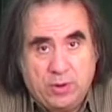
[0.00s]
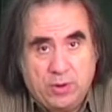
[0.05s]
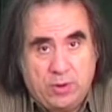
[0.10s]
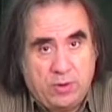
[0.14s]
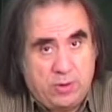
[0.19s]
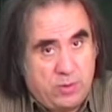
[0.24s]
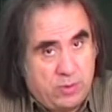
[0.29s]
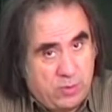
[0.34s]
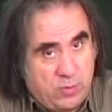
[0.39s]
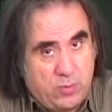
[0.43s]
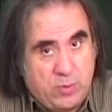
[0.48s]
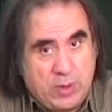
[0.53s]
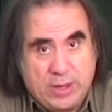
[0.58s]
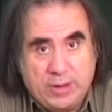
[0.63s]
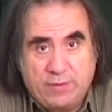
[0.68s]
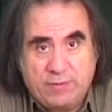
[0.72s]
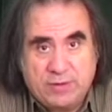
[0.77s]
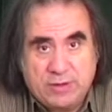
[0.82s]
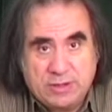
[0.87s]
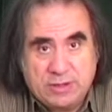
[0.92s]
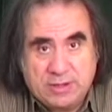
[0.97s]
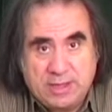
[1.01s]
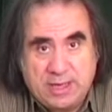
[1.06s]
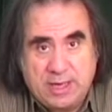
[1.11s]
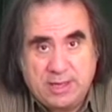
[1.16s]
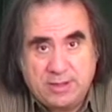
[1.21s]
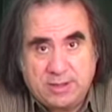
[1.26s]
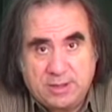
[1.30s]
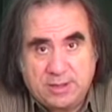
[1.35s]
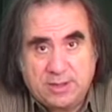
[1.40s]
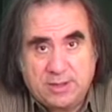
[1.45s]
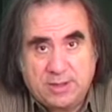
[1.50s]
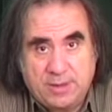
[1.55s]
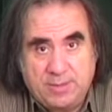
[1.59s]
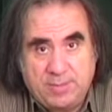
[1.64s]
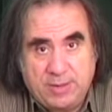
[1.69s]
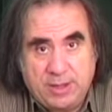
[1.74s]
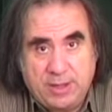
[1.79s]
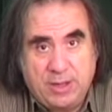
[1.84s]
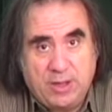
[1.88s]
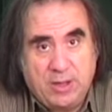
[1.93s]
or one of the sides is going to
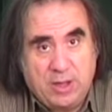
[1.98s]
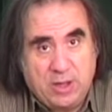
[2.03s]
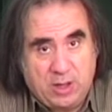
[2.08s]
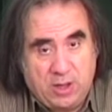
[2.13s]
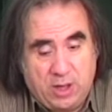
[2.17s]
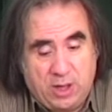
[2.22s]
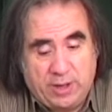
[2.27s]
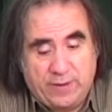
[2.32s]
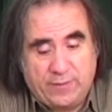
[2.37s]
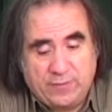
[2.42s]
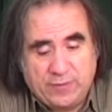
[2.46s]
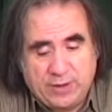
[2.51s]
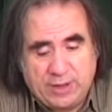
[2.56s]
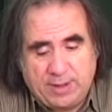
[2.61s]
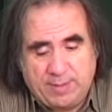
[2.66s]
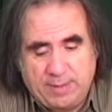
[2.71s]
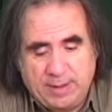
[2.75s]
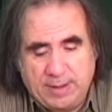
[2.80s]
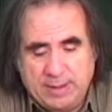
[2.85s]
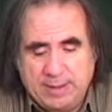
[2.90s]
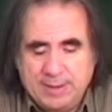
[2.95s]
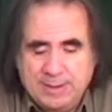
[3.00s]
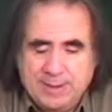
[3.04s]
be in a lot of trouble.